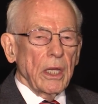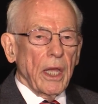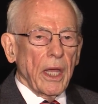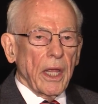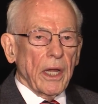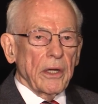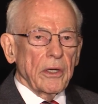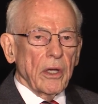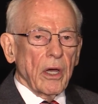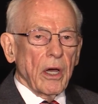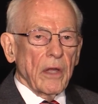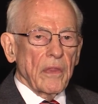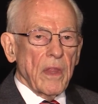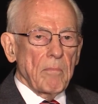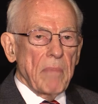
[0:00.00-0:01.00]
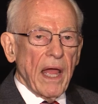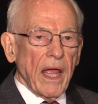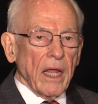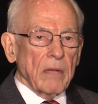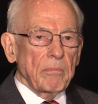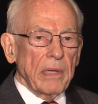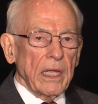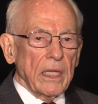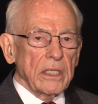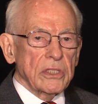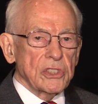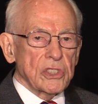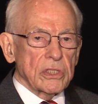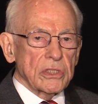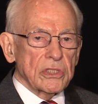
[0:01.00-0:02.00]
and on the back
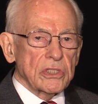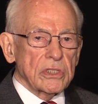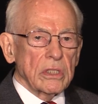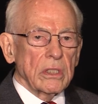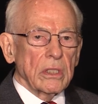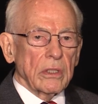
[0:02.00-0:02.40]
pages,